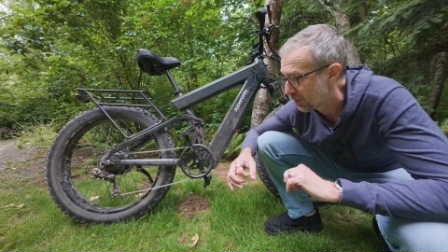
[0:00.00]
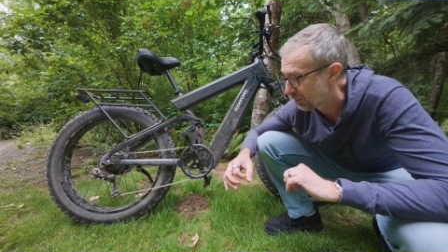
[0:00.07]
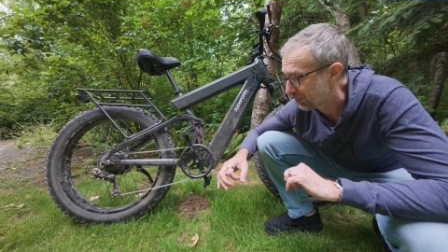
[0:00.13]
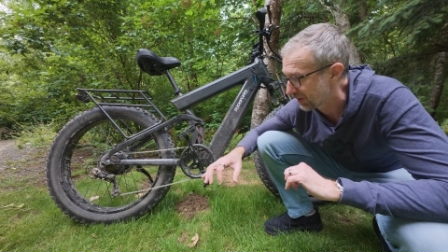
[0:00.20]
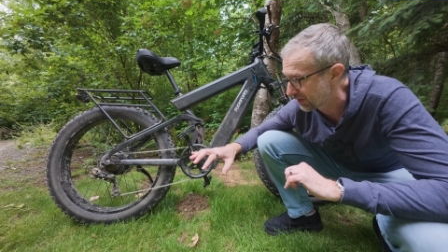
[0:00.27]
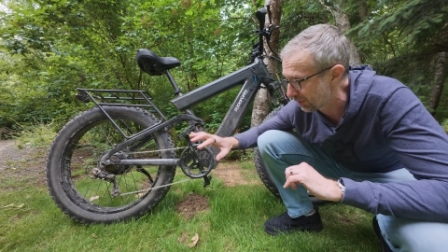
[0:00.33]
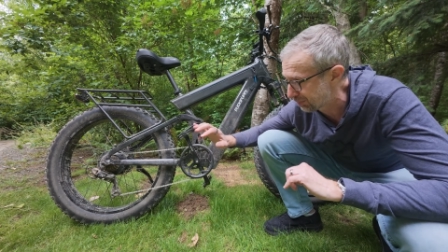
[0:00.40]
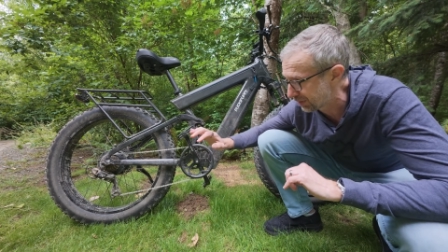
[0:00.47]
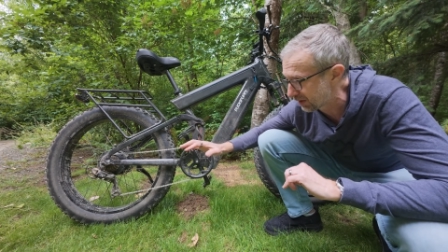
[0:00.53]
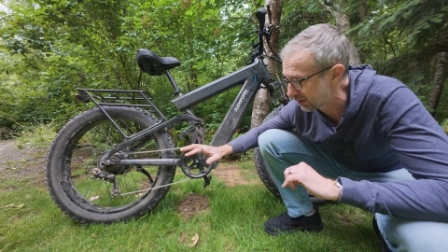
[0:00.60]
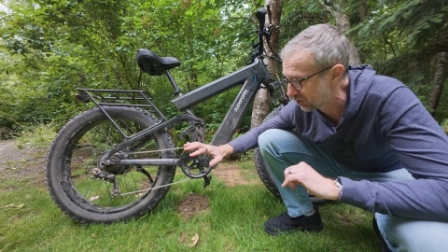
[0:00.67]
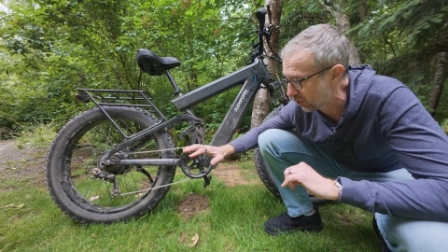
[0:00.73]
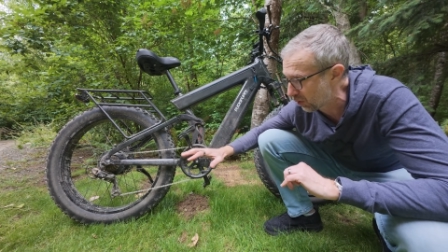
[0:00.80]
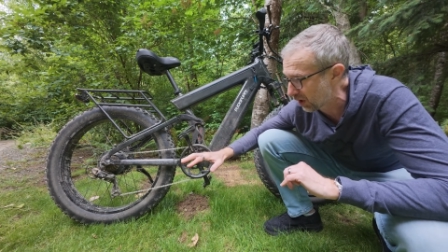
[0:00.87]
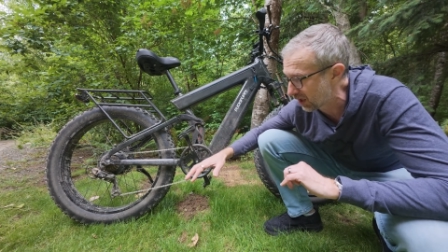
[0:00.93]
but the
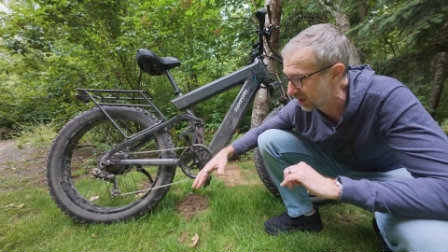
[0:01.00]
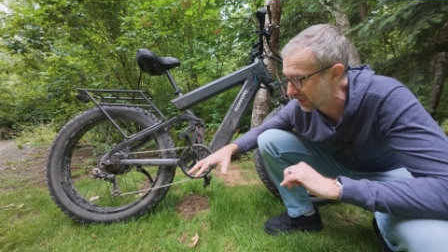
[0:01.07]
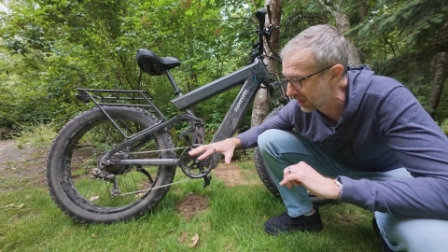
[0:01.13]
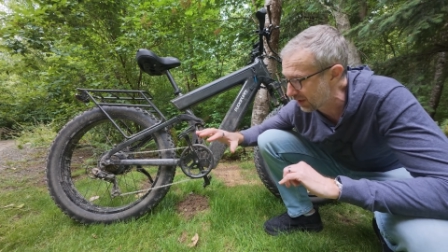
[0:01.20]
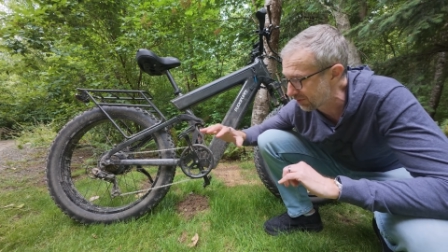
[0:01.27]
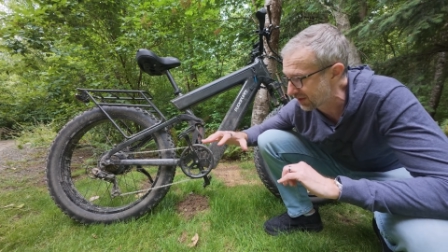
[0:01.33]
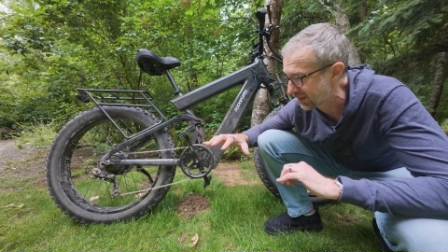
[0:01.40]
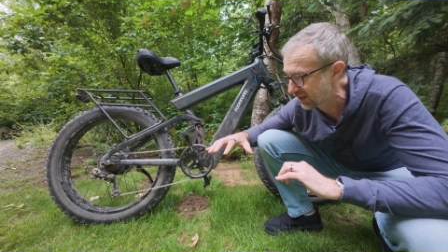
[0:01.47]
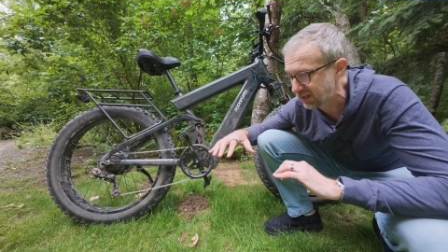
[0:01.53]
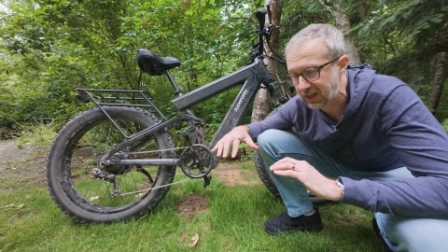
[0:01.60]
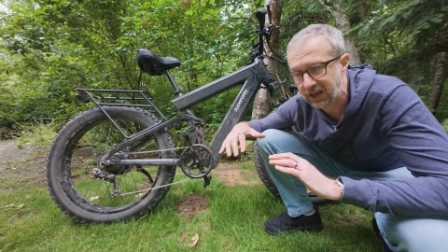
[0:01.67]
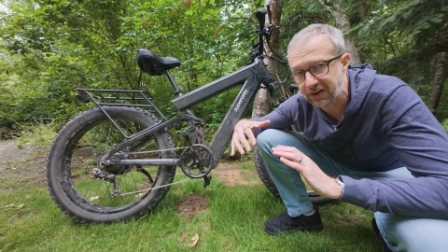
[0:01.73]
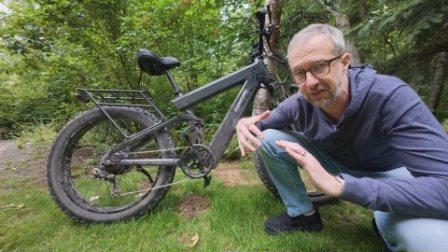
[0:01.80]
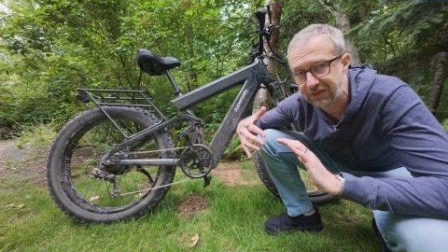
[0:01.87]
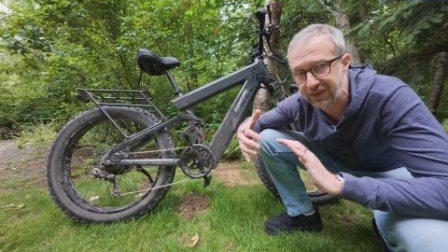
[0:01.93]
build quality, everything
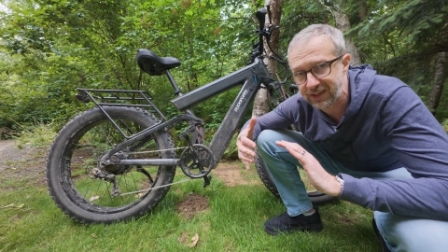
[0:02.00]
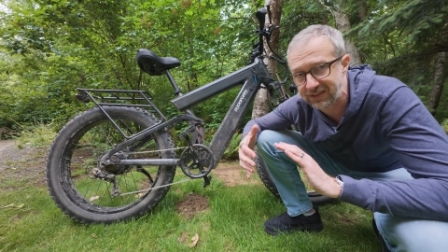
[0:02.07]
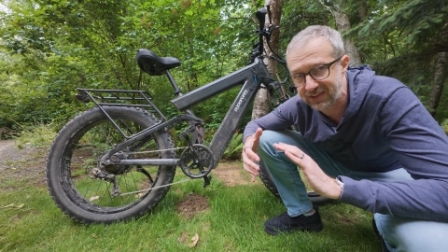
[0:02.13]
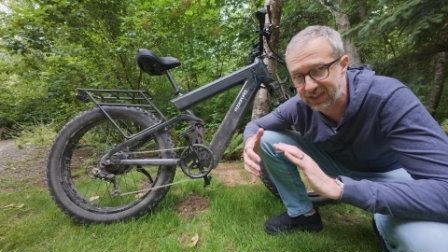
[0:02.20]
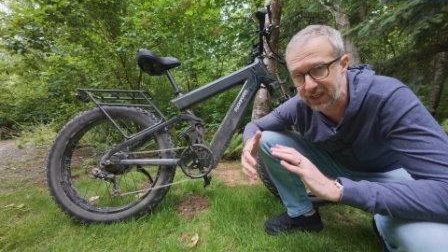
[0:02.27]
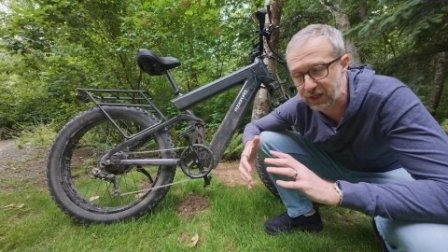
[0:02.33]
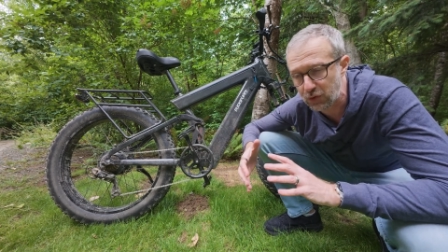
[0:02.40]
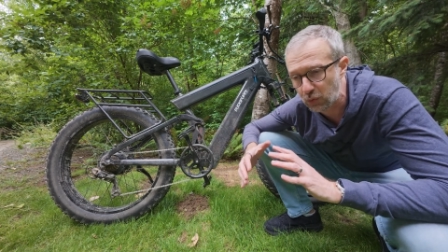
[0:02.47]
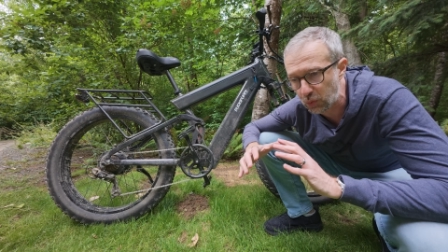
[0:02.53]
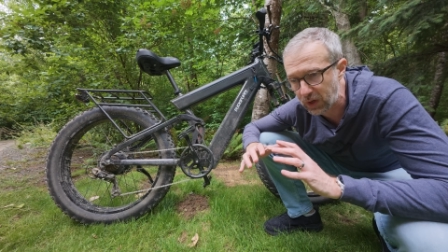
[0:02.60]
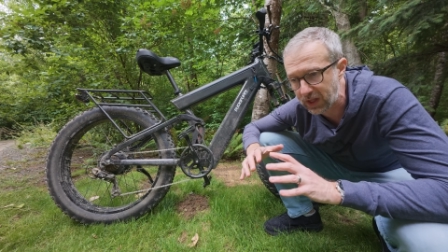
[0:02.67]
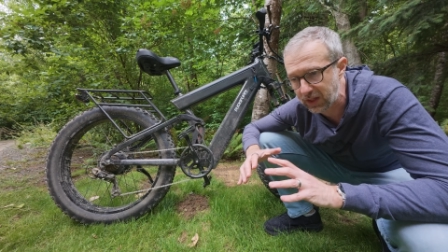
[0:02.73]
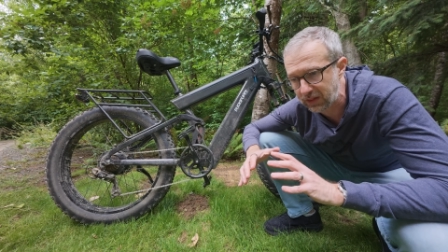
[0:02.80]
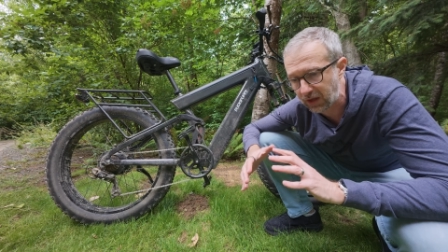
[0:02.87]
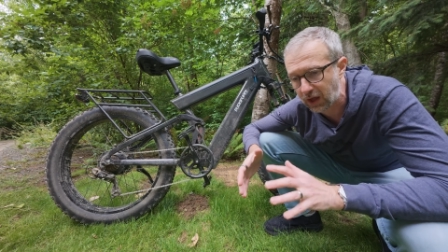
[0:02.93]
kind of fits in
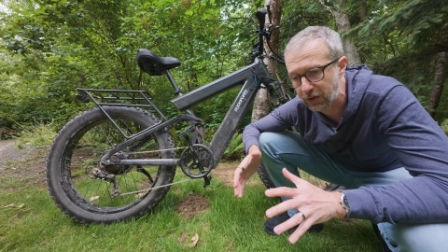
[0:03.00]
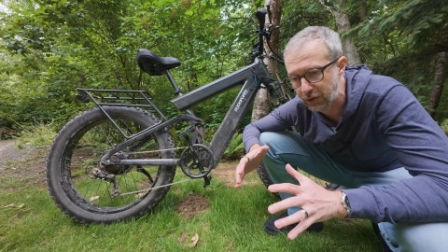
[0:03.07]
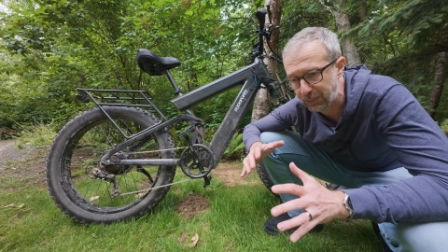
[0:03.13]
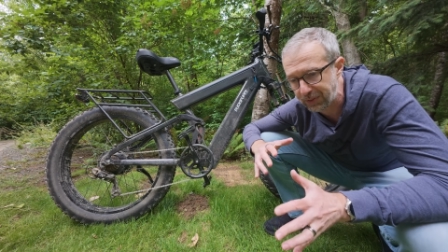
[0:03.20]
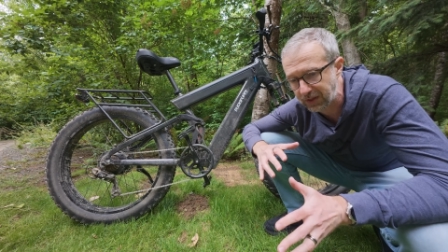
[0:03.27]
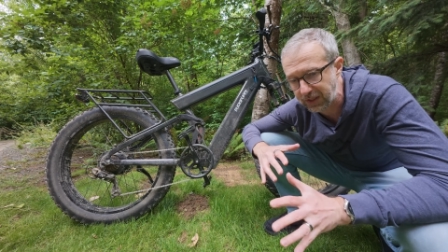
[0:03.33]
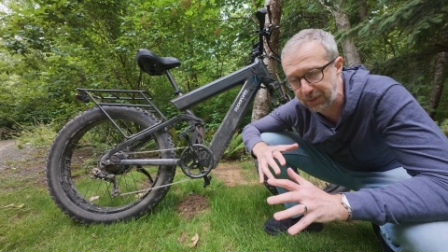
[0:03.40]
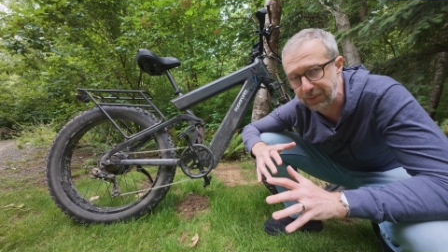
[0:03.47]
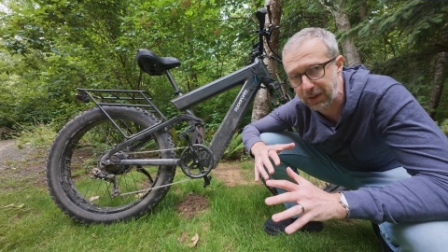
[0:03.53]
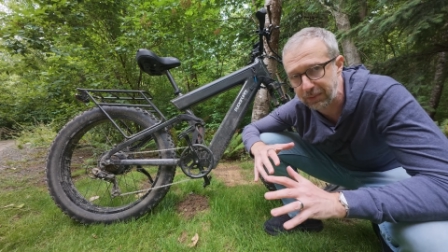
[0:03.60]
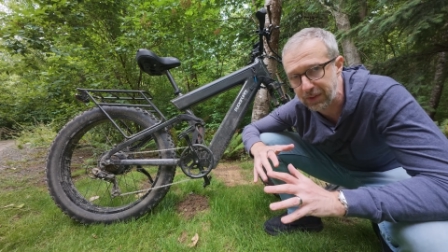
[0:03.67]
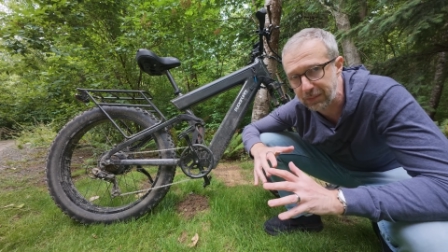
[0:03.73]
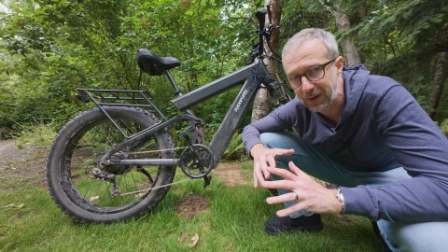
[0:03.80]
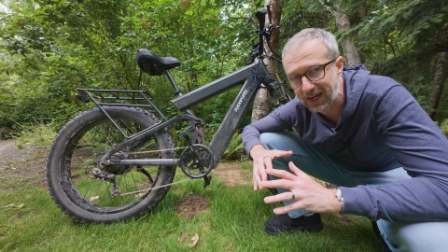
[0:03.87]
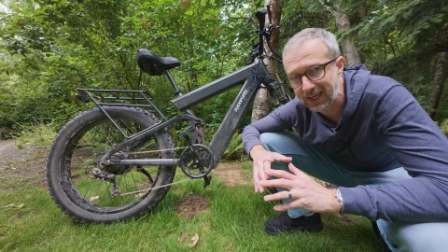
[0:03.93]
with other
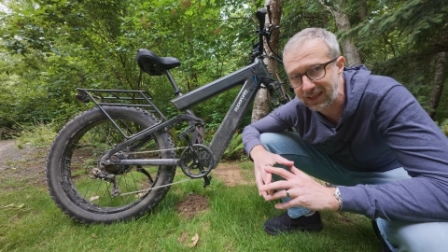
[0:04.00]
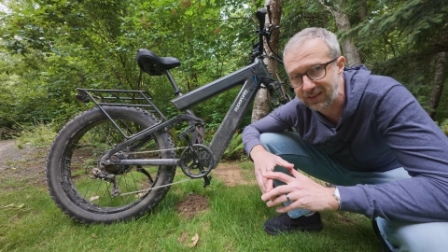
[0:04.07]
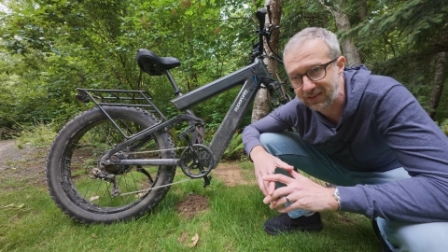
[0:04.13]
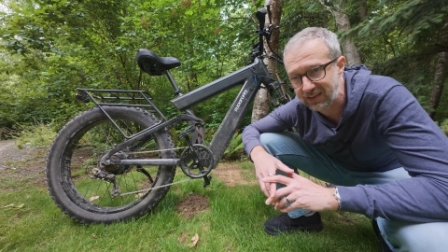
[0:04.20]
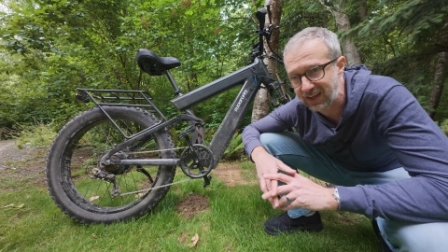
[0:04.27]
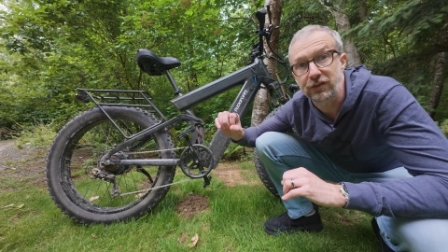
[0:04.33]
Puckipuppy bikes.